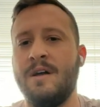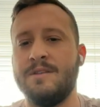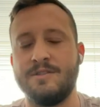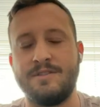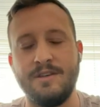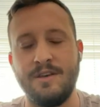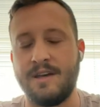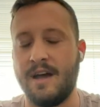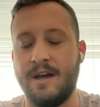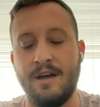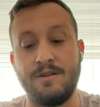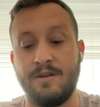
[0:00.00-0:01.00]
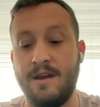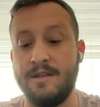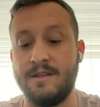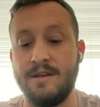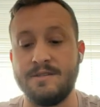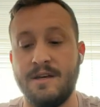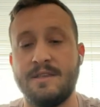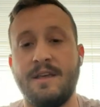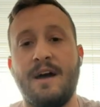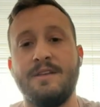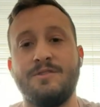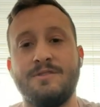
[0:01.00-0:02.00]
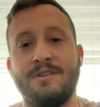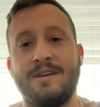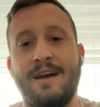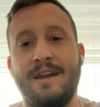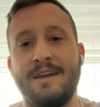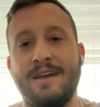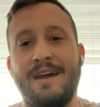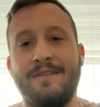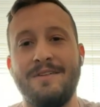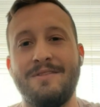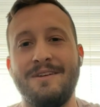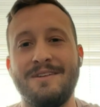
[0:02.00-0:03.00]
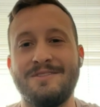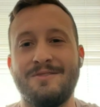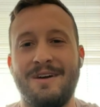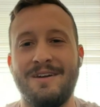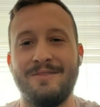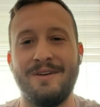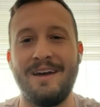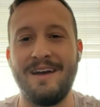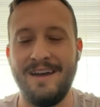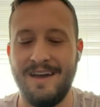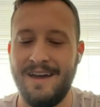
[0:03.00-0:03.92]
just silly kind of underwriting things like that, just to kind of get everything squared away.